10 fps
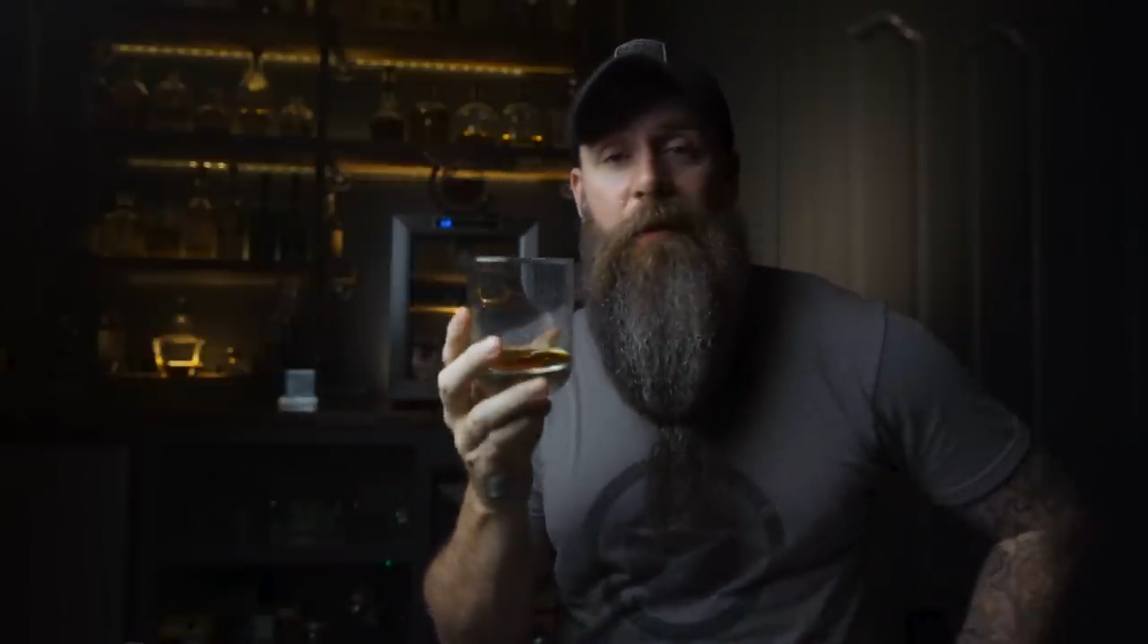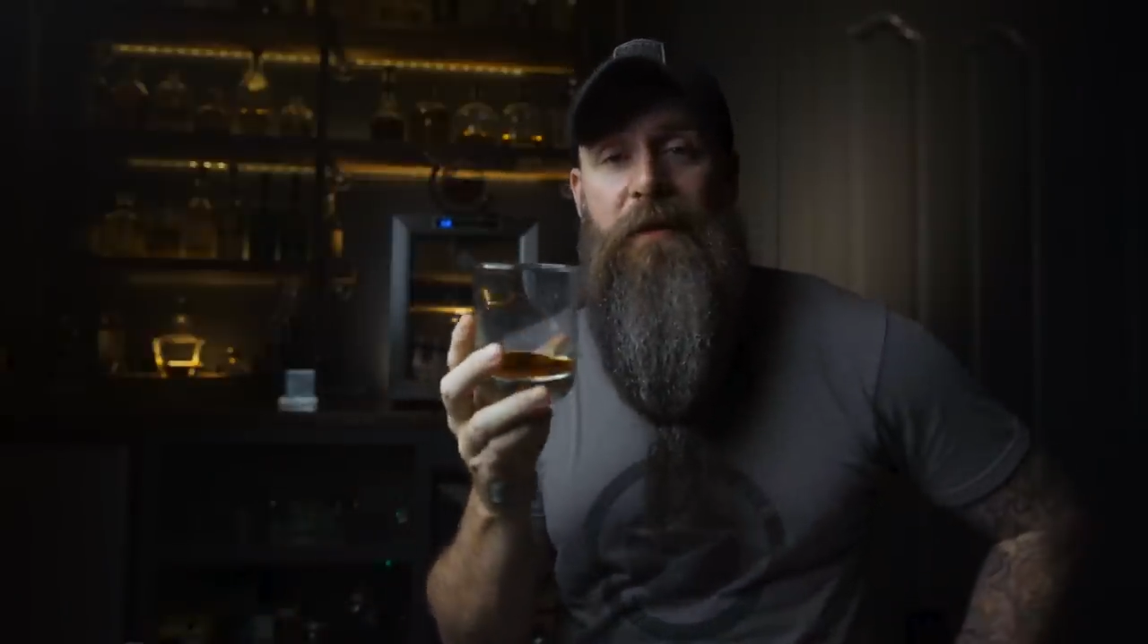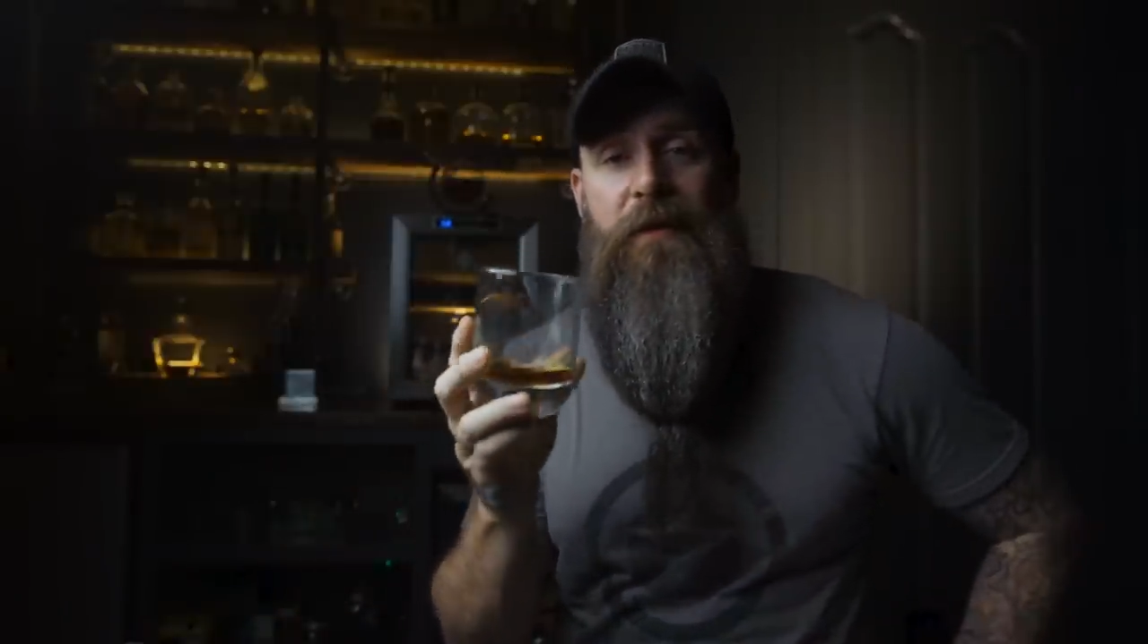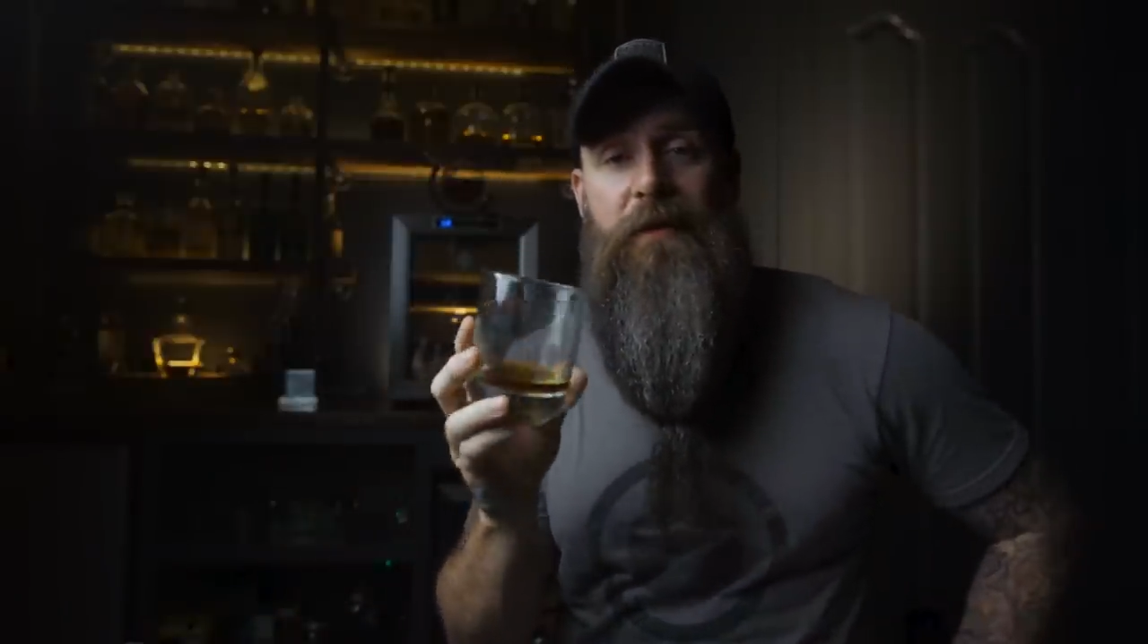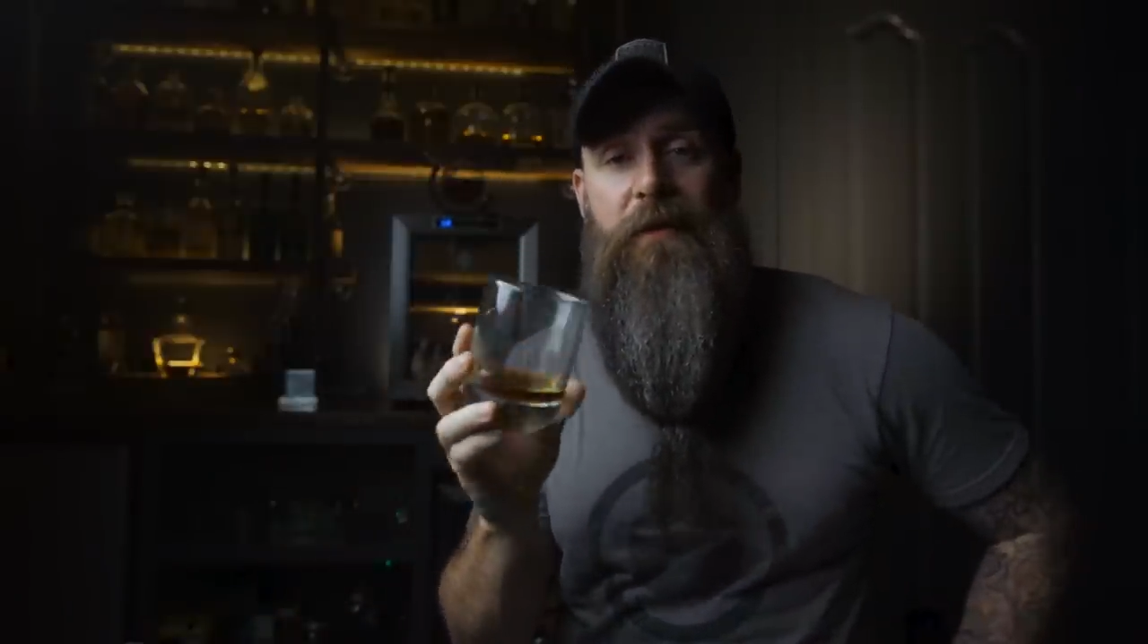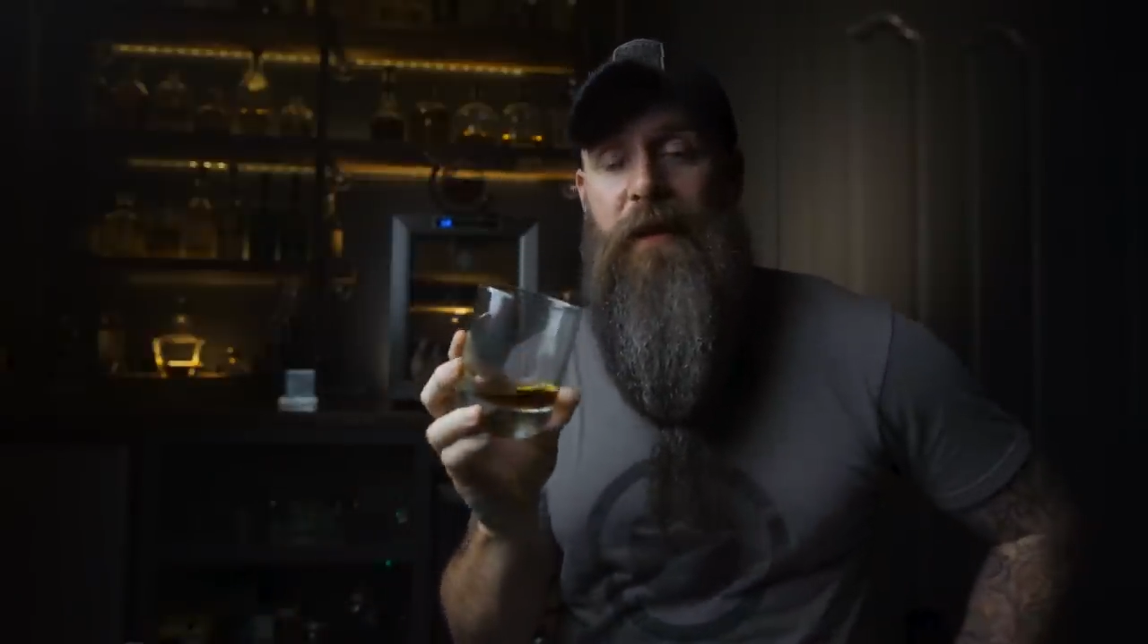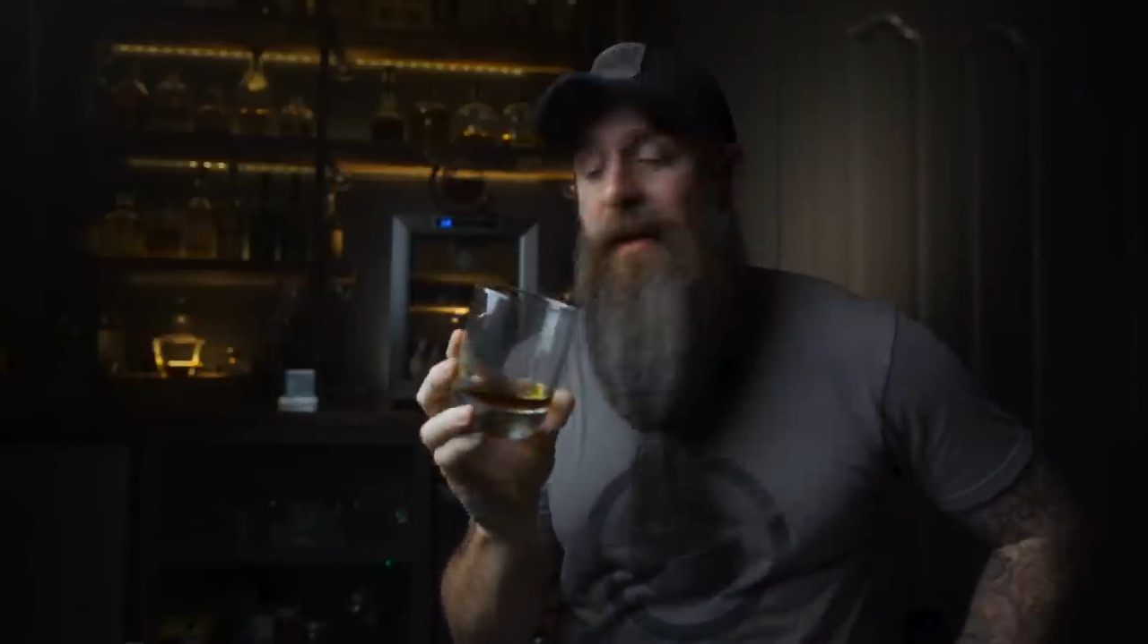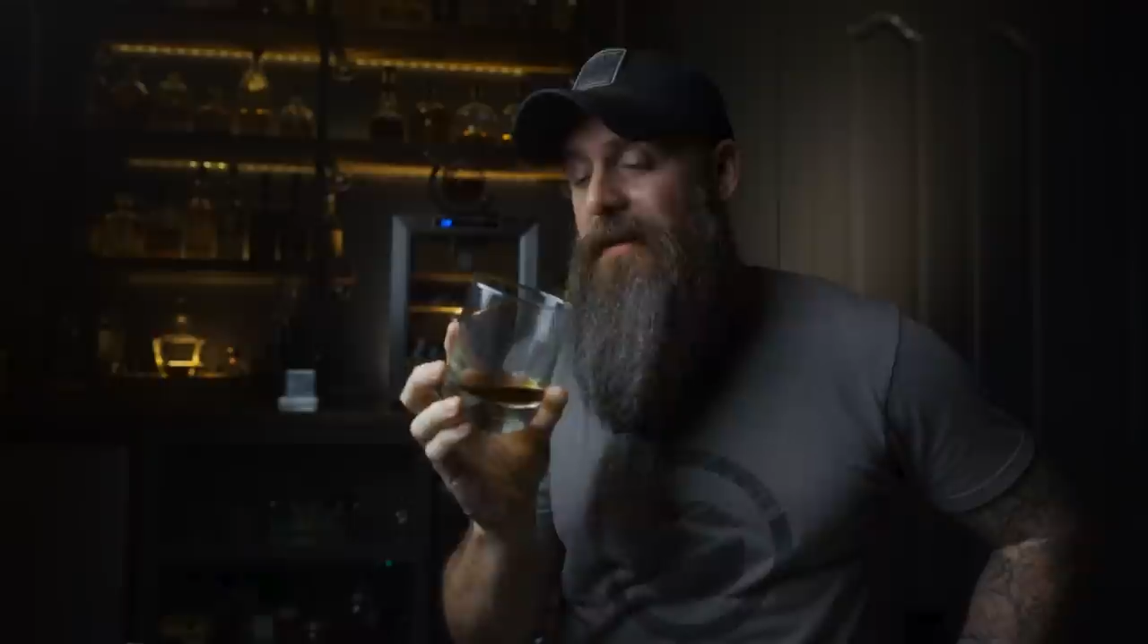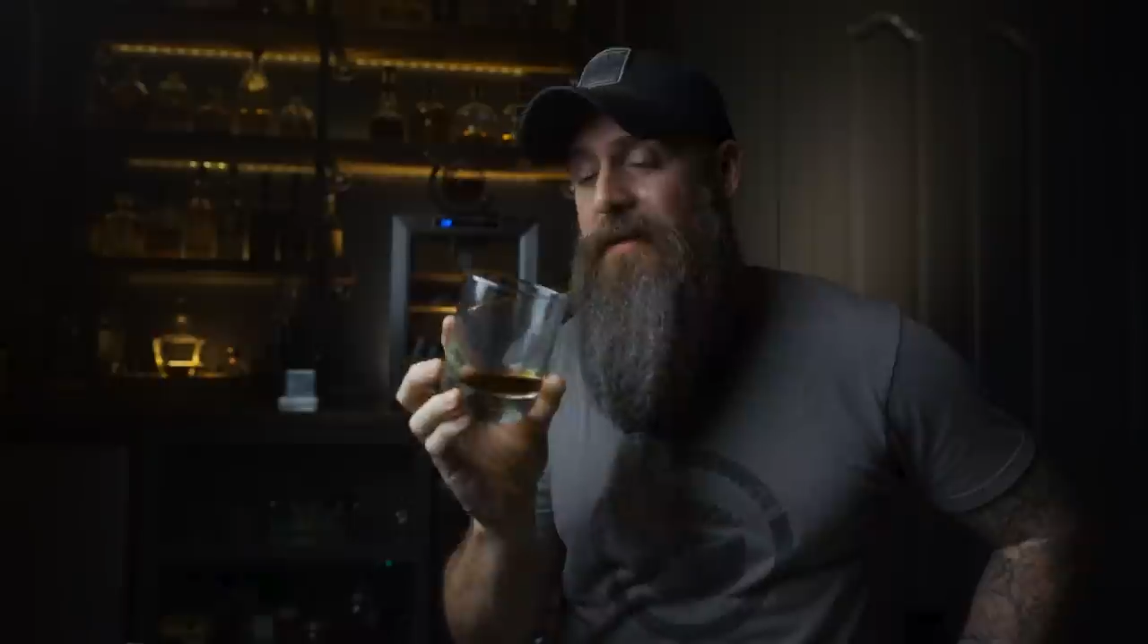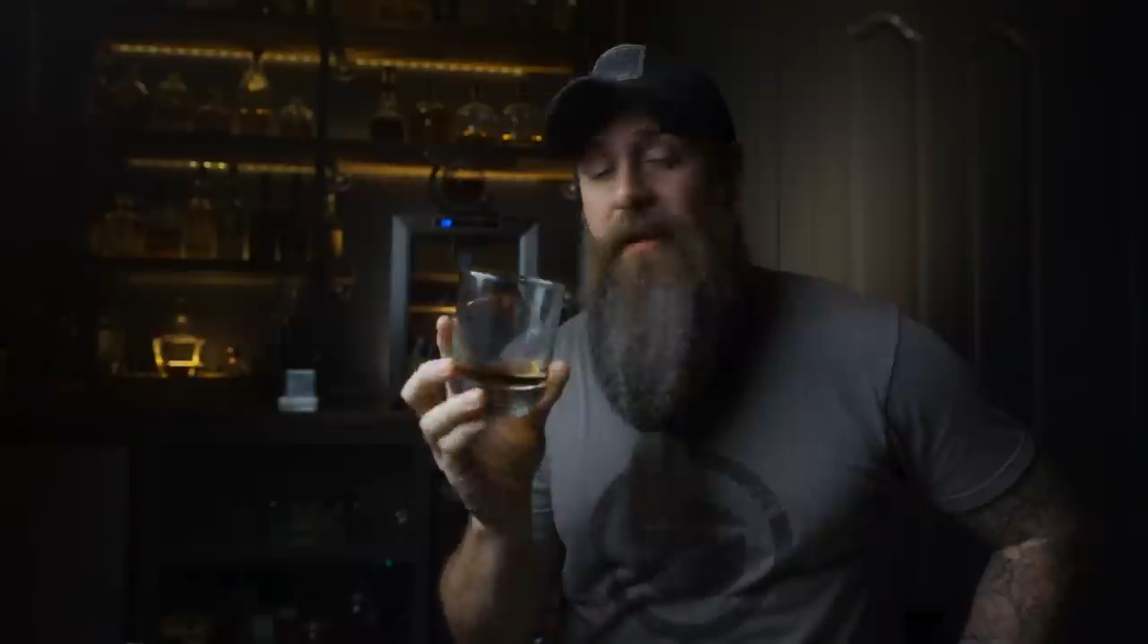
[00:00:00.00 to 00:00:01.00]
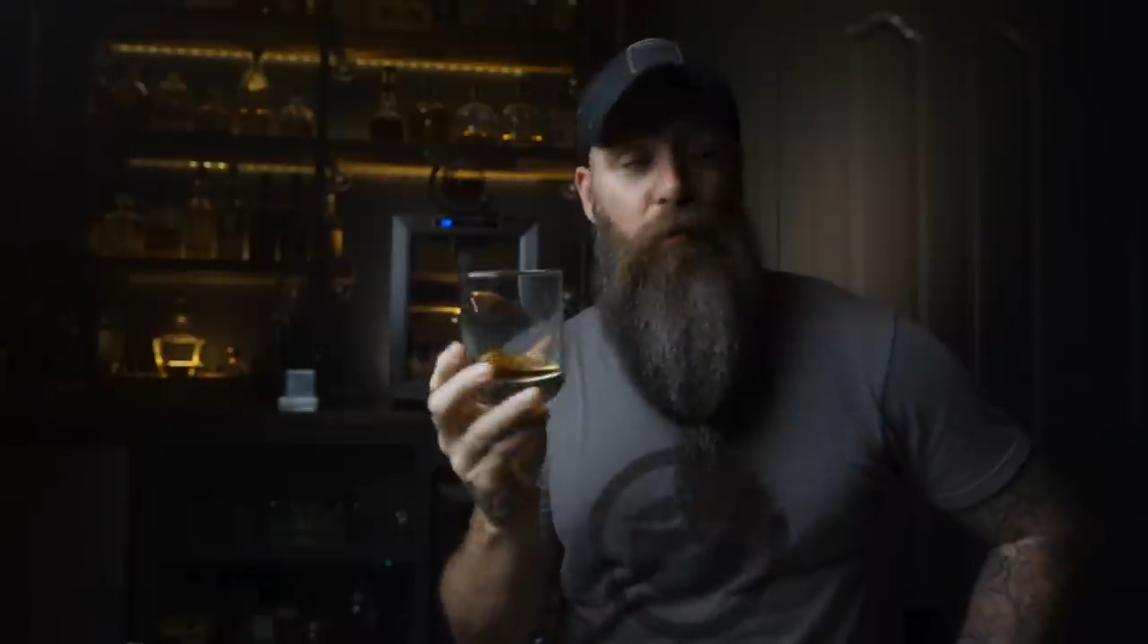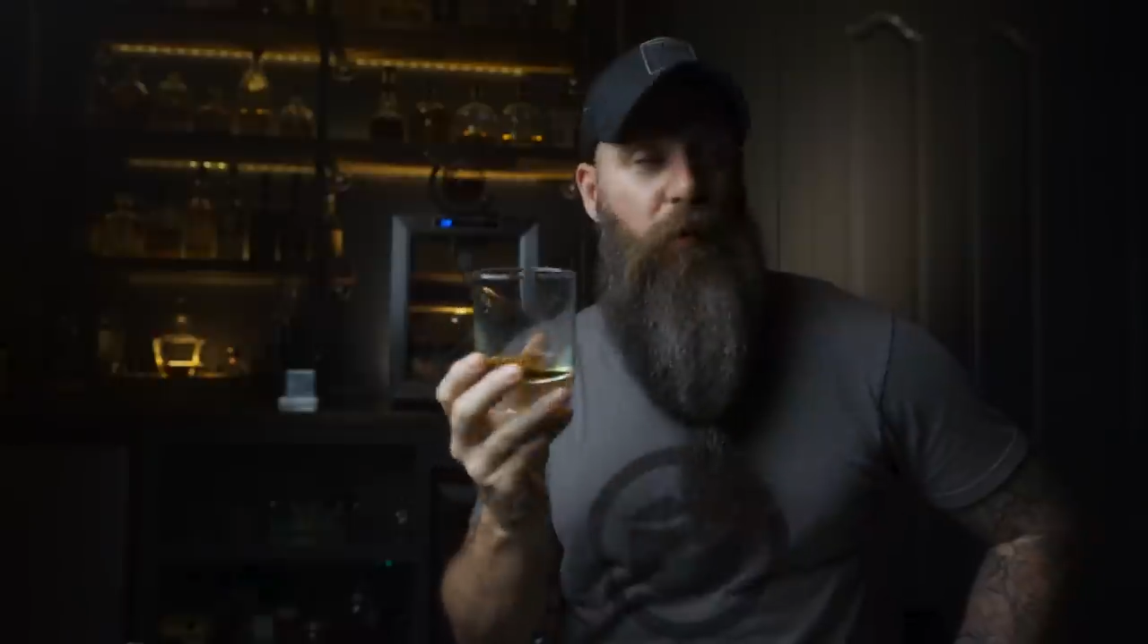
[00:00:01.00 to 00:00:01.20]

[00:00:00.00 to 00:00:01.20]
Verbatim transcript: I mean, this is, like I said,